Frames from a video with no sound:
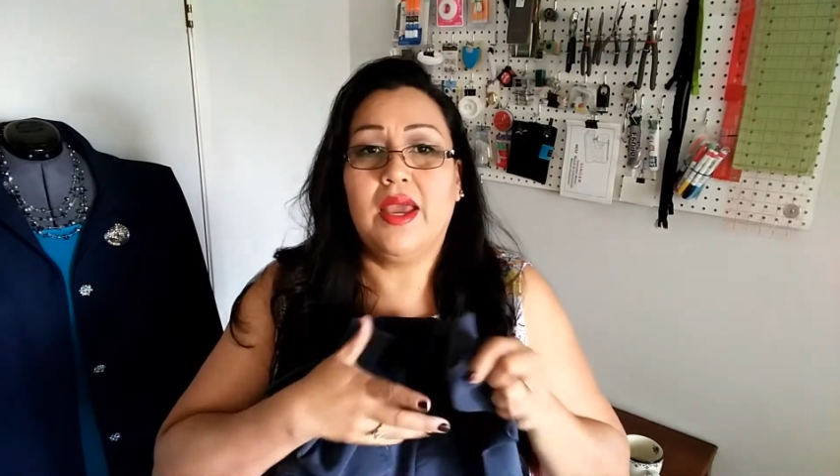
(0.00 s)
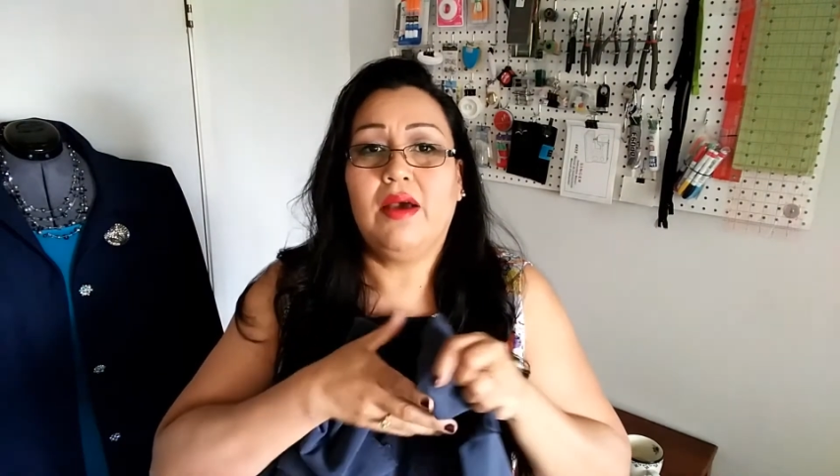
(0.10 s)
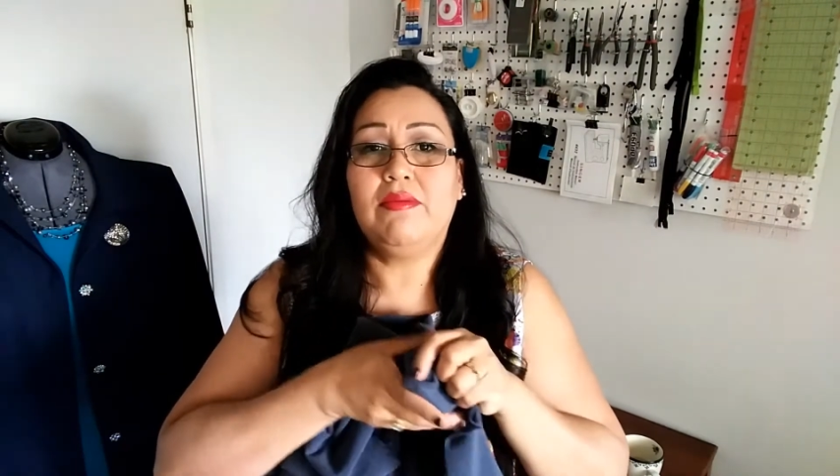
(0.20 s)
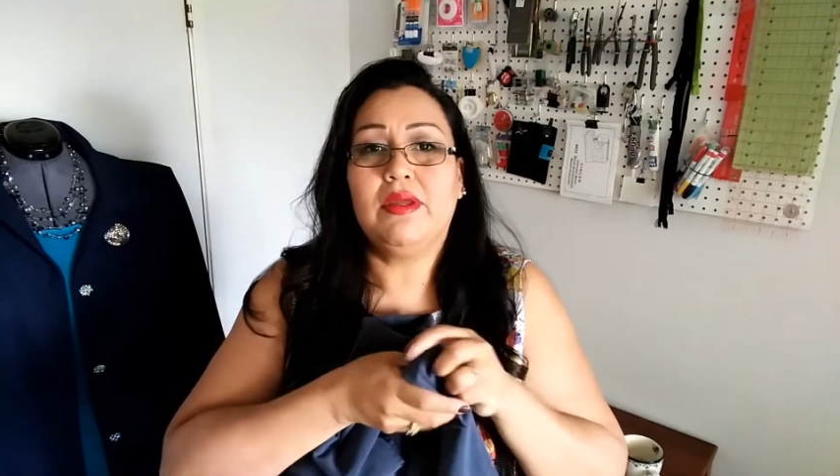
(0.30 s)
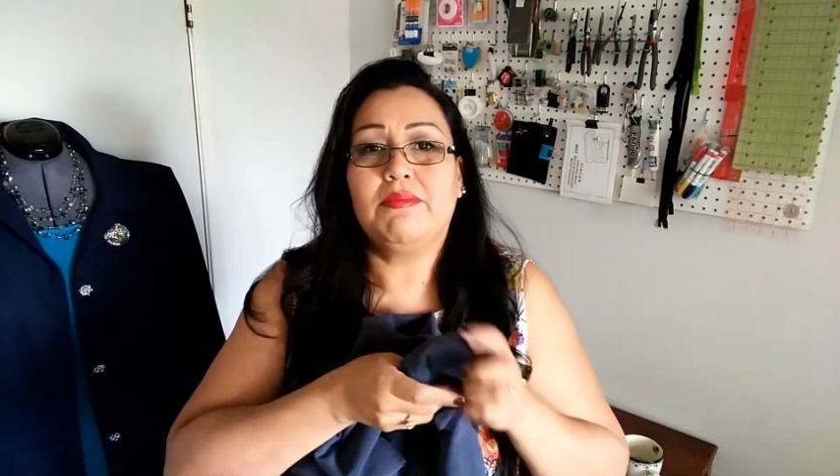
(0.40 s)

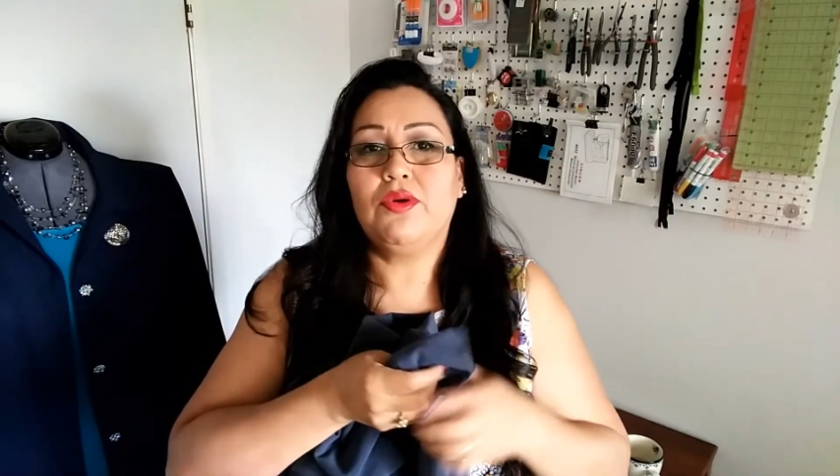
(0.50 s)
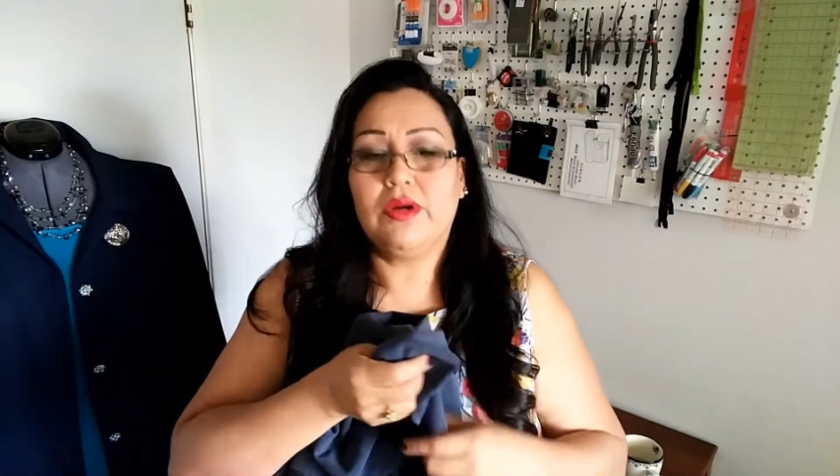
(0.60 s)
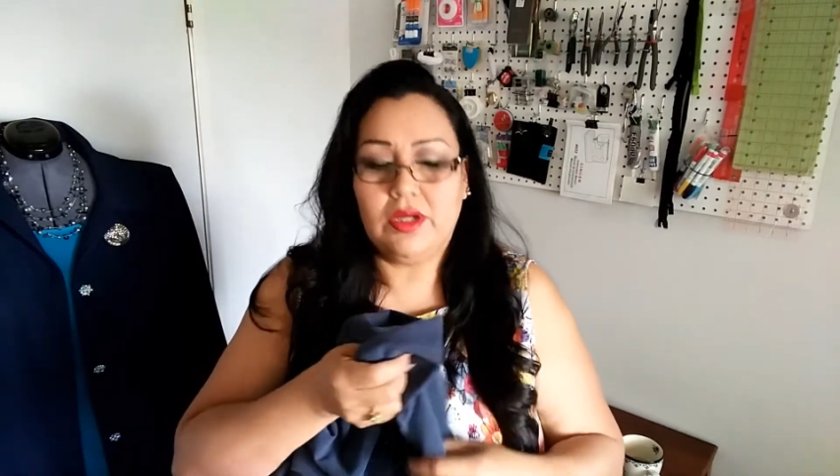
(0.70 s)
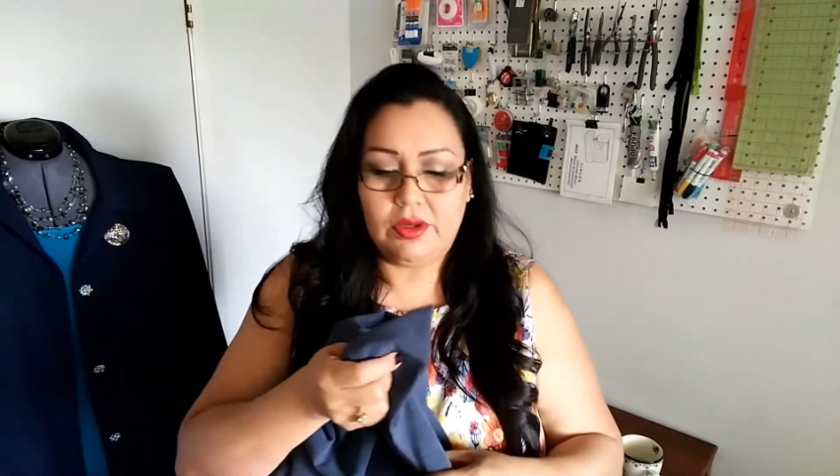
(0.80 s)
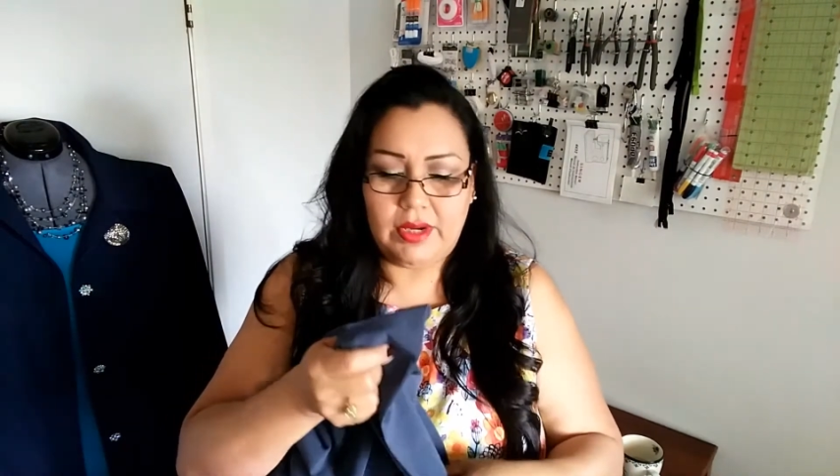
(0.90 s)
how
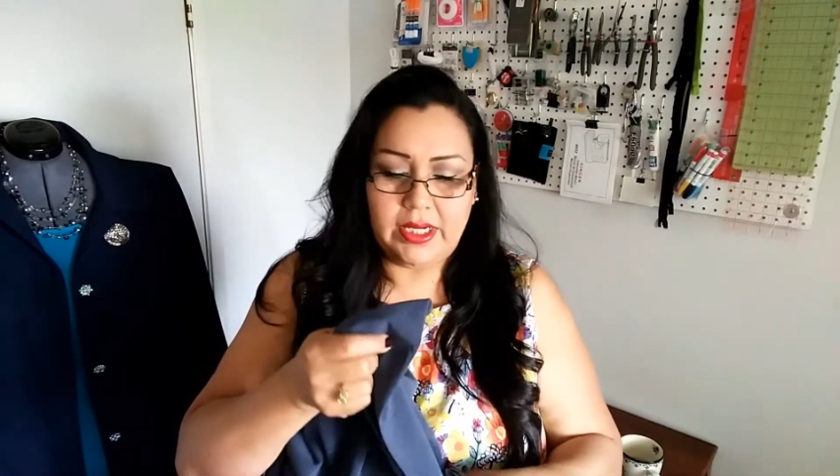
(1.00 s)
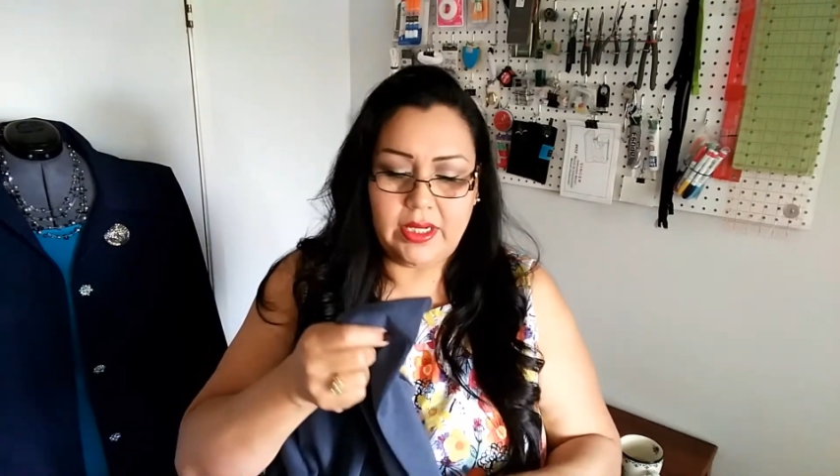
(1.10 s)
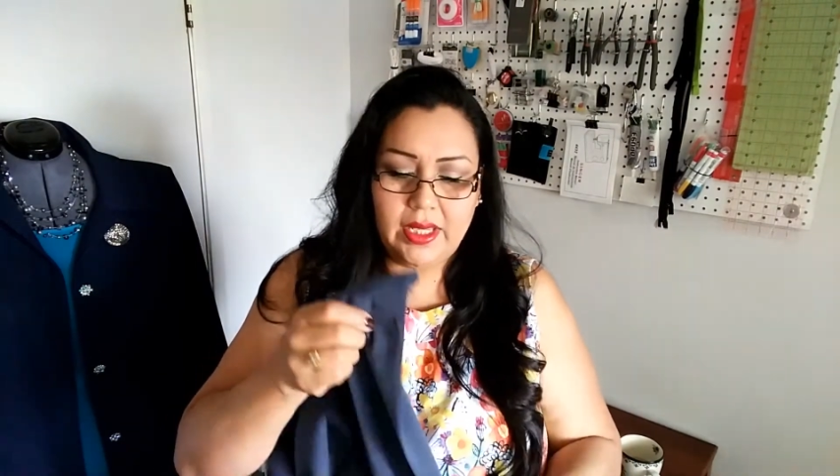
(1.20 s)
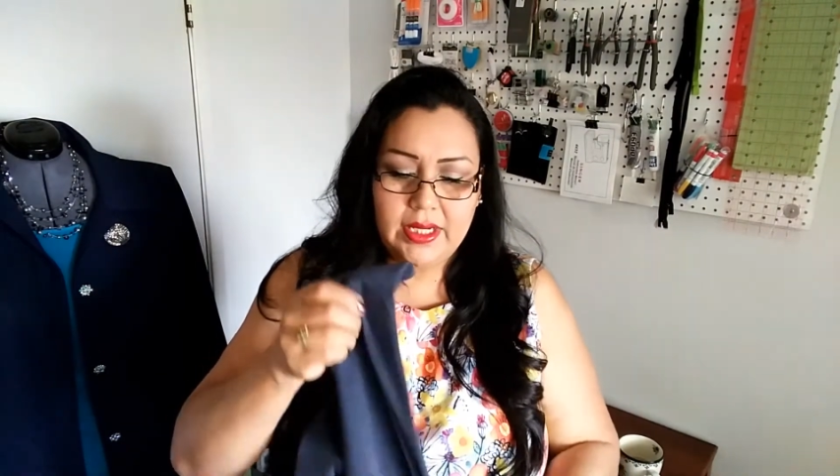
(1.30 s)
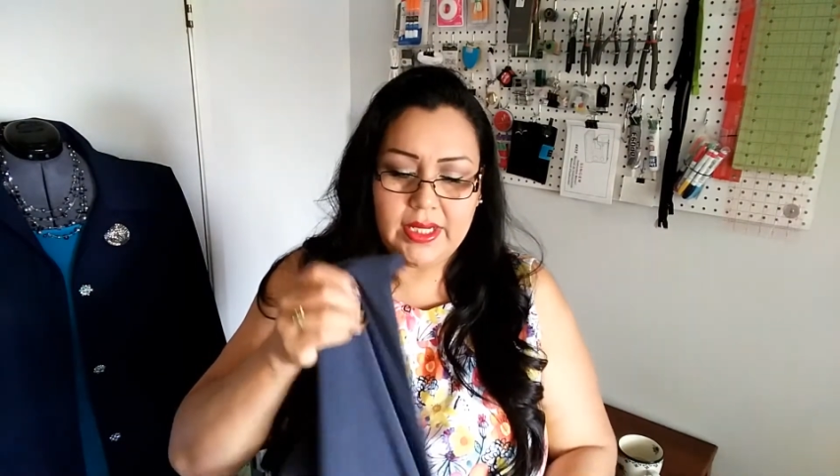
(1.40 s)
important a
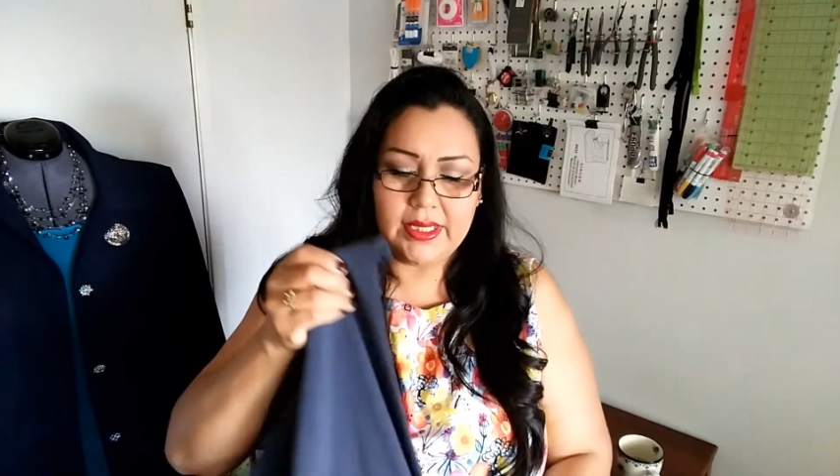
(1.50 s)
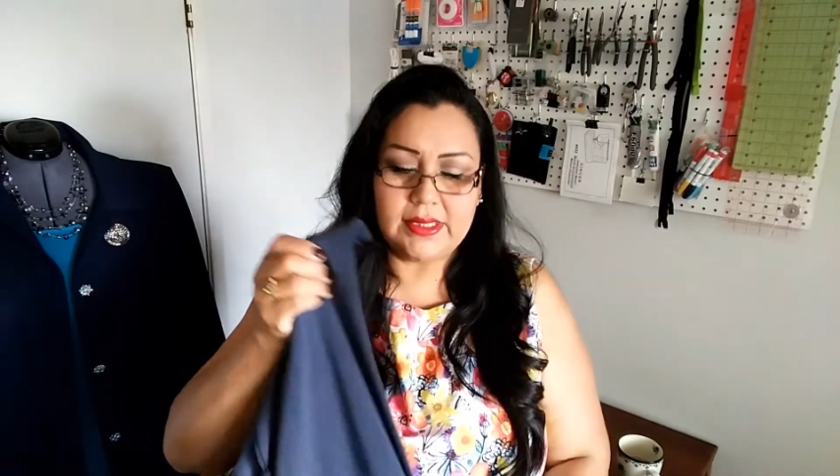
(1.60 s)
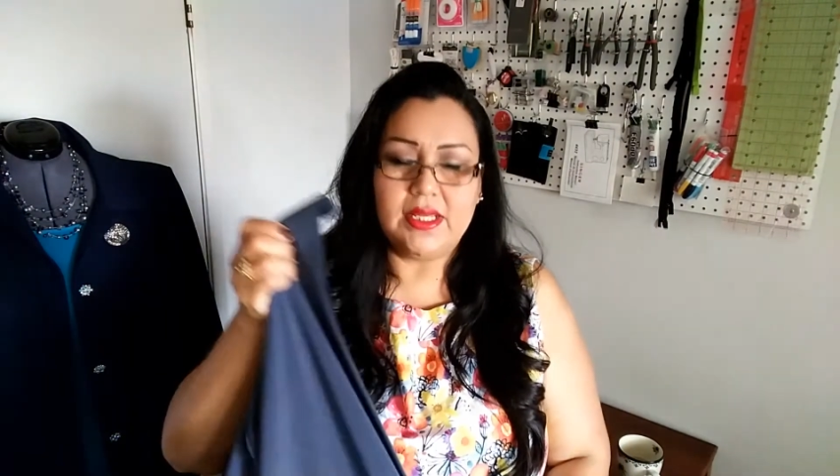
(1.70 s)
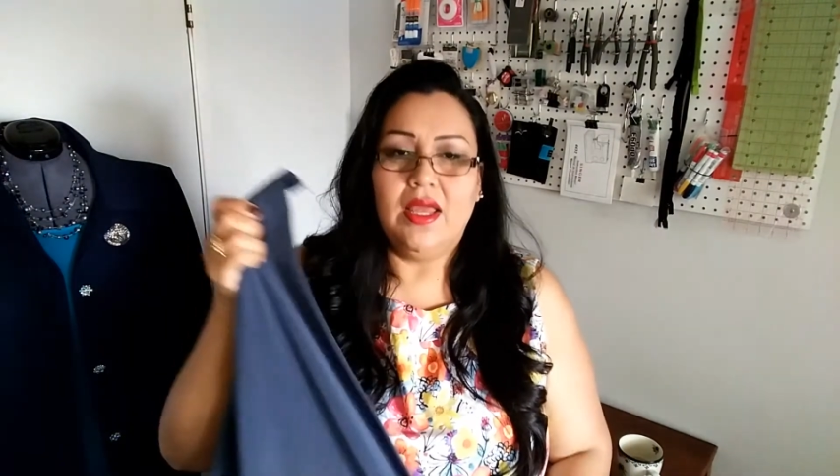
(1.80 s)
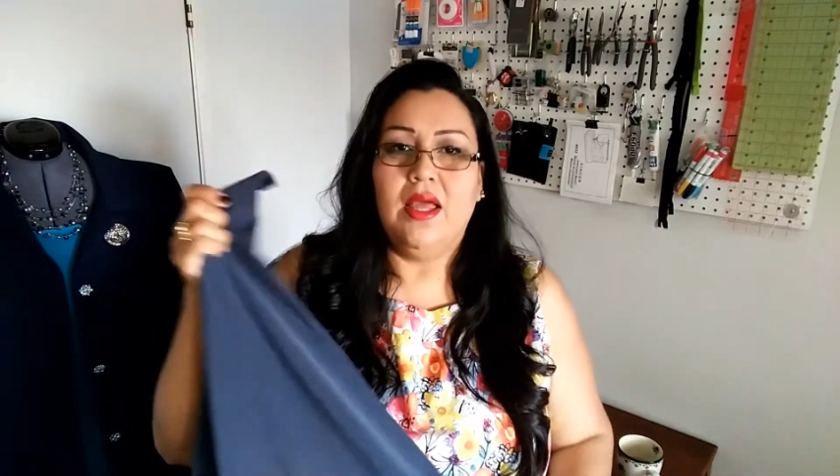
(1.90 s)
grain line is,